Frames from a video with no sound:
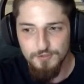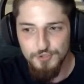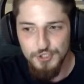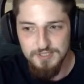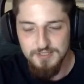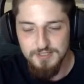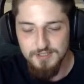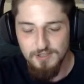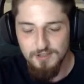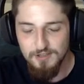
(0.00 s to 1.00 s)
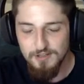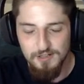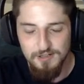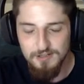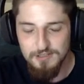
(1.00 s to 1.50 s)
just
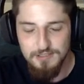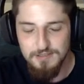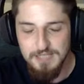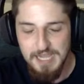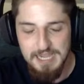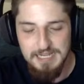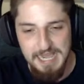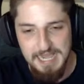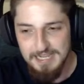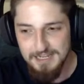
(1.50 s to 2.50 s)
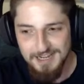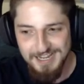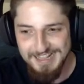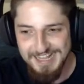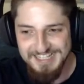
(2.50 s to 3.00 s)
TNA
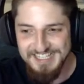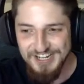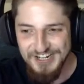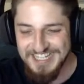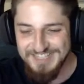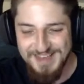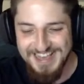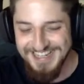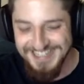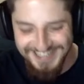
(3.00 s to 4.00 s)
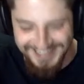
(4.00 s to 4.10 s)
in that series, man.